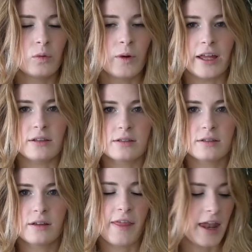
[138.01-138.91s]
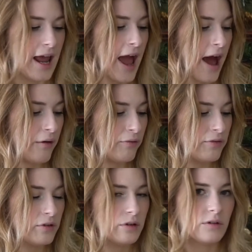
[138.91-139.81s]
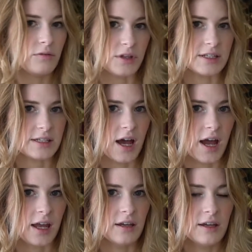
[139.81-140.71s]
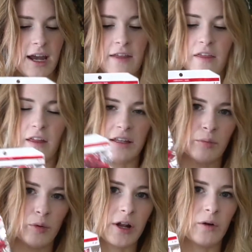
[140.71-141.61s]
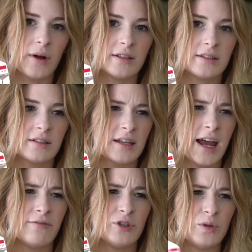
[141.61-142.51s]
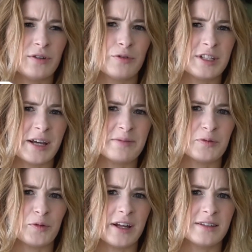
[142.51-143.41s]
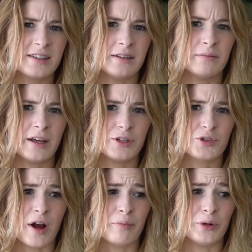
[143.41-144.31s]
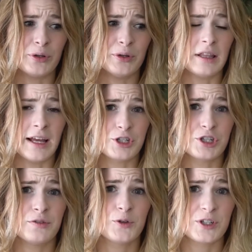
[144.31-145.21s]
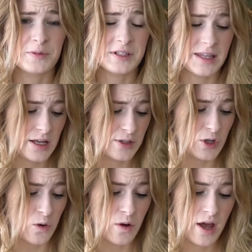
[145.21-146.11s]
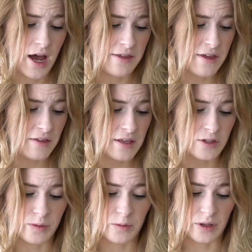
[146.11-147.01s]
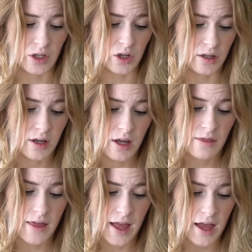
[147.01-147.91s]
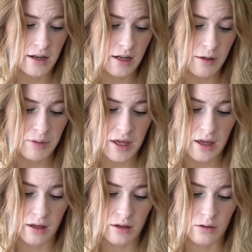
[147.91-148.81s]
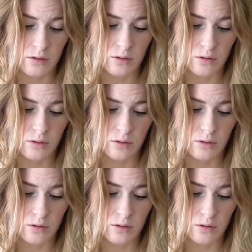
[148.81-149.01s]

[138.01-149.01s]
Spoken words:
reds that I have for this guy, and then like the brighter reds, because I have 2 different types of reds in my scrapbook collection of Christmas things, so I think these will be really good. They ended up being